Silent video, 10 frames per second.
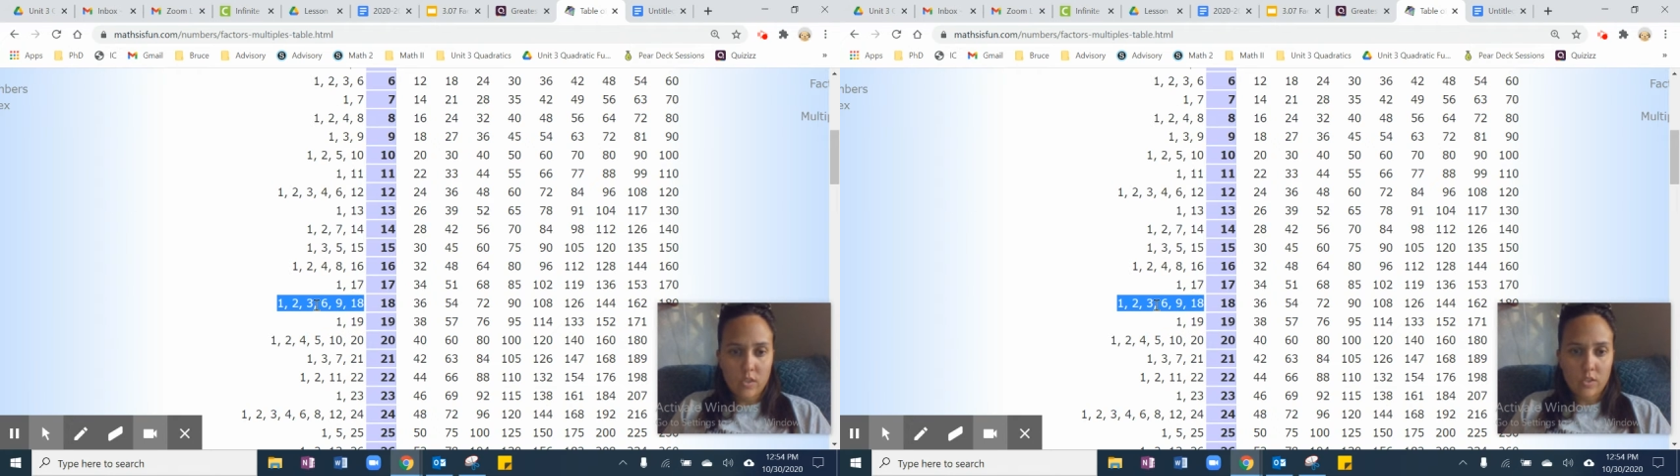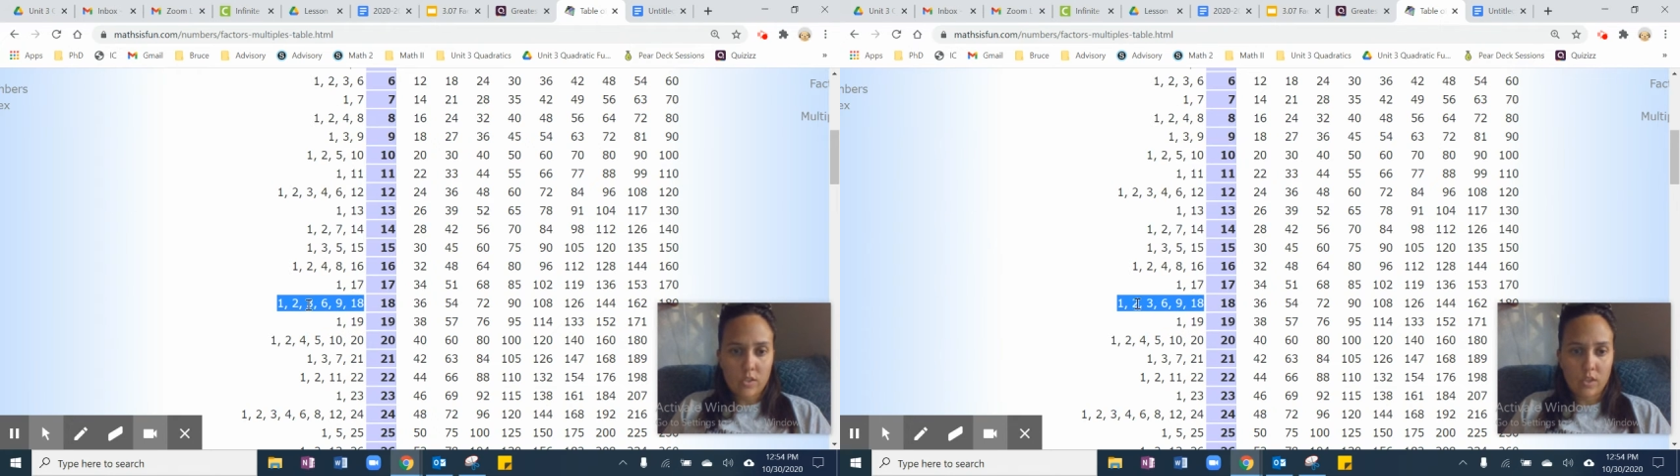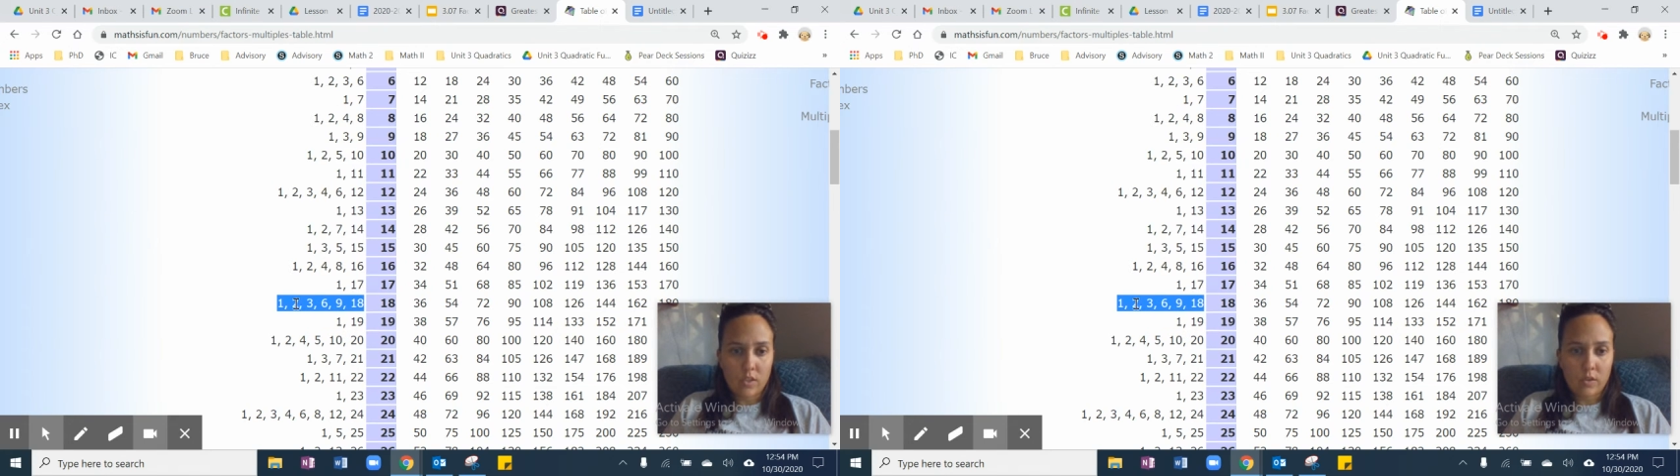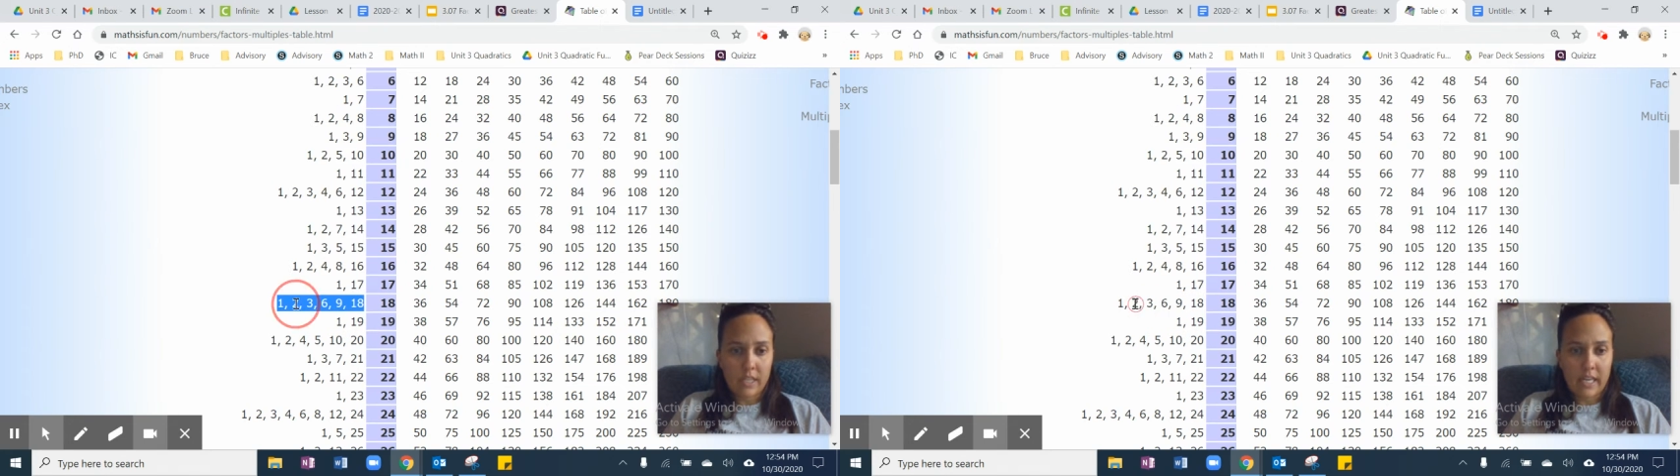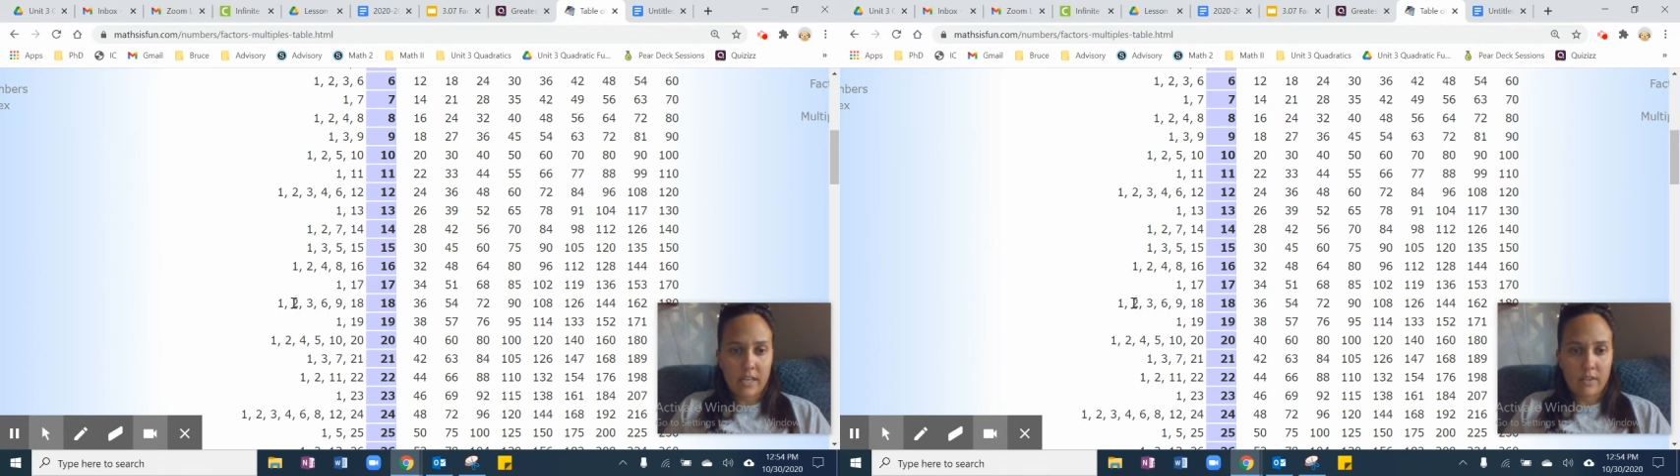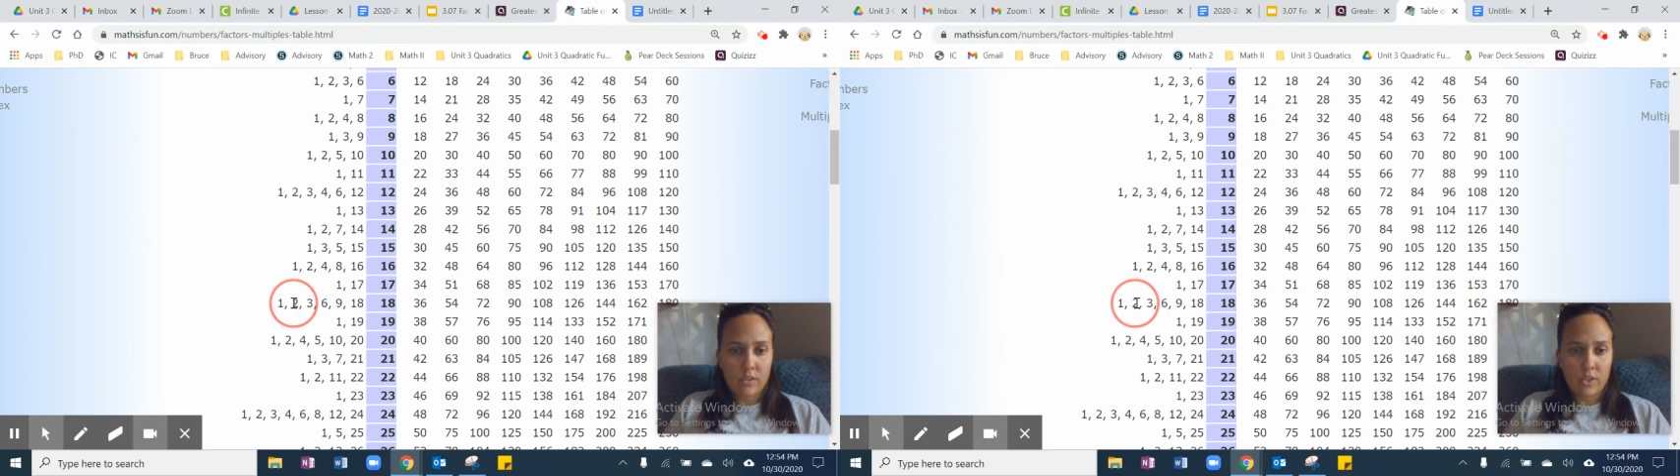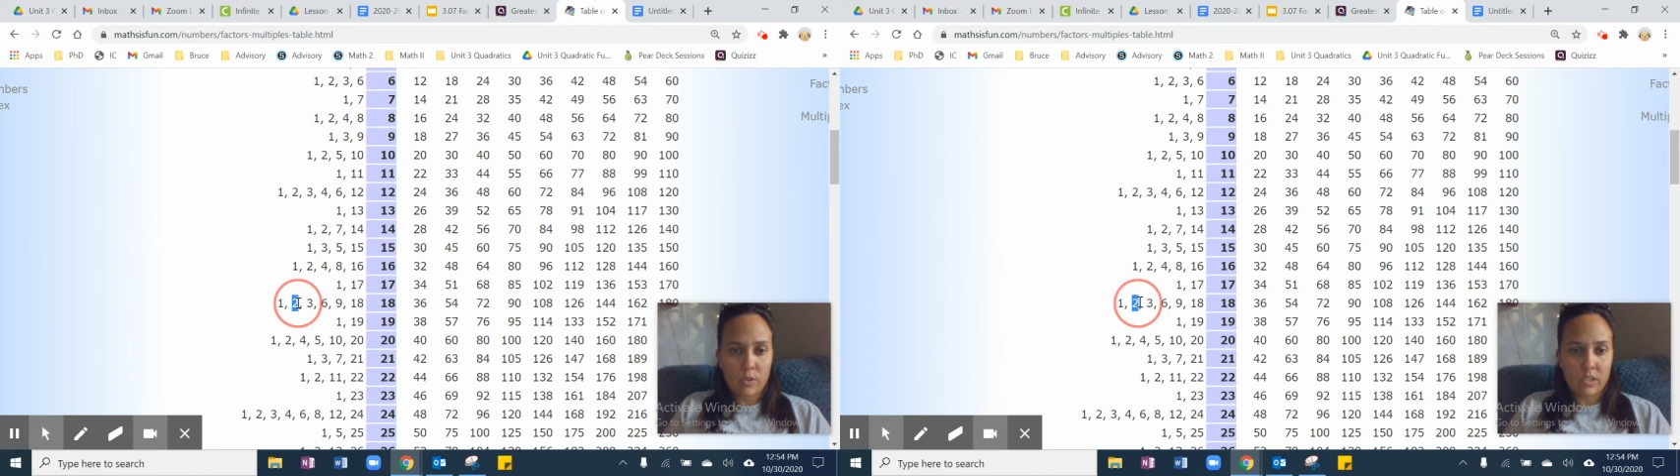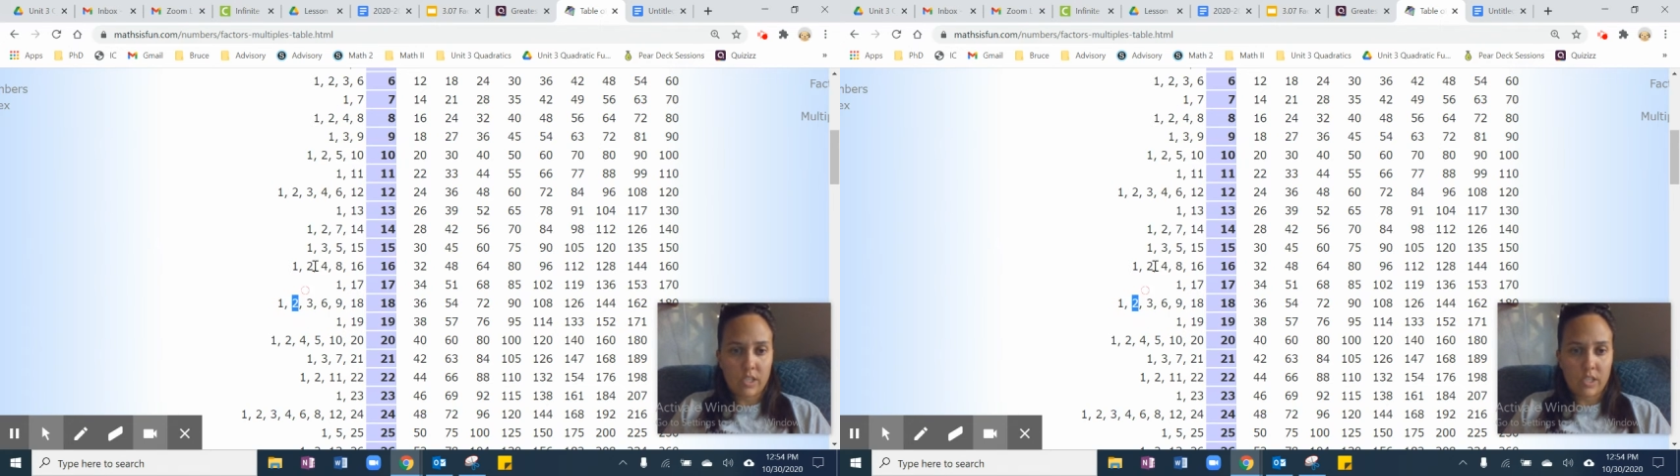So again, 2 is